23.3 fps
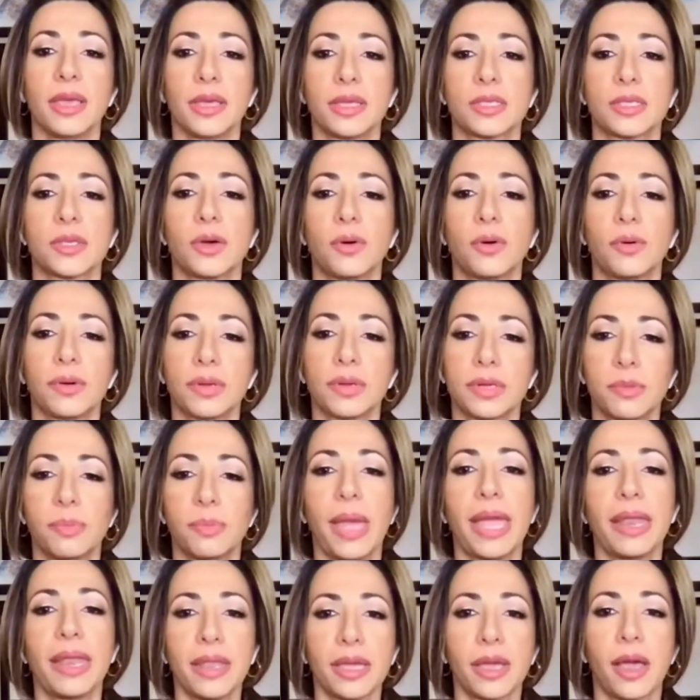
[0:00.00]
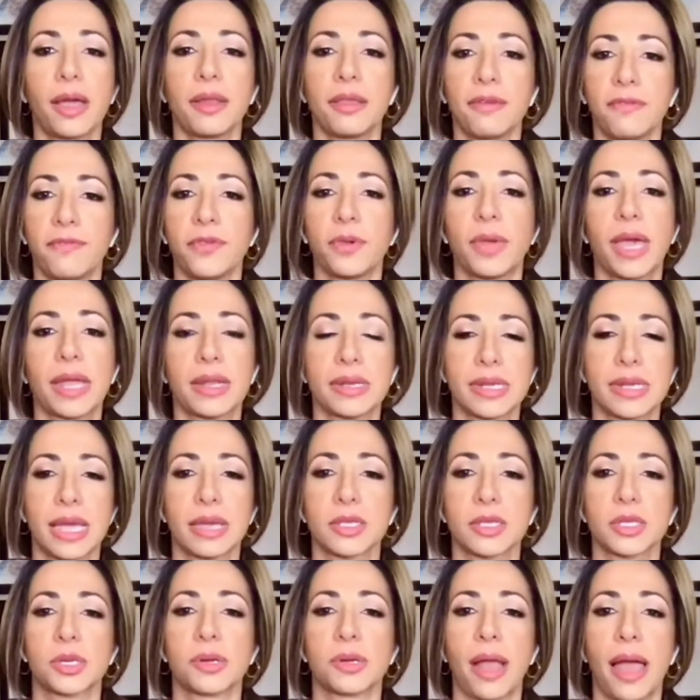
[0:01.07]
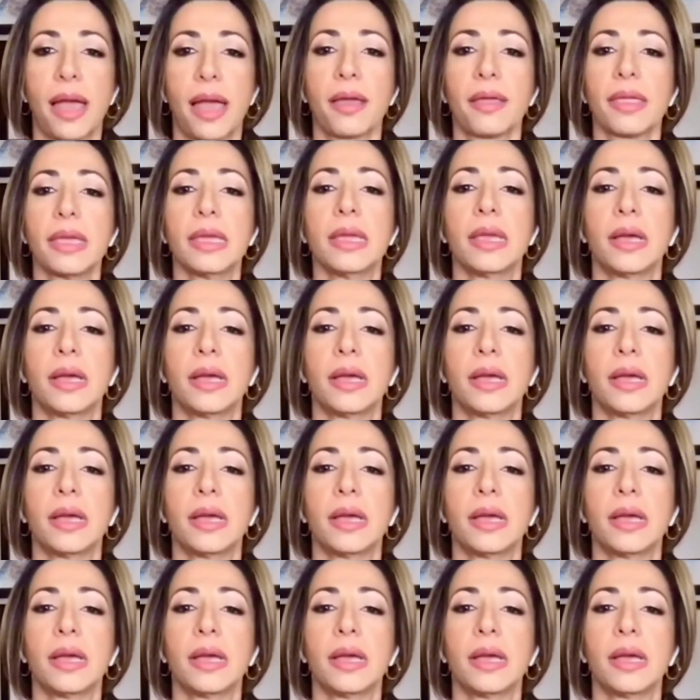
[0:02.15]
So depending on if you get a test or not,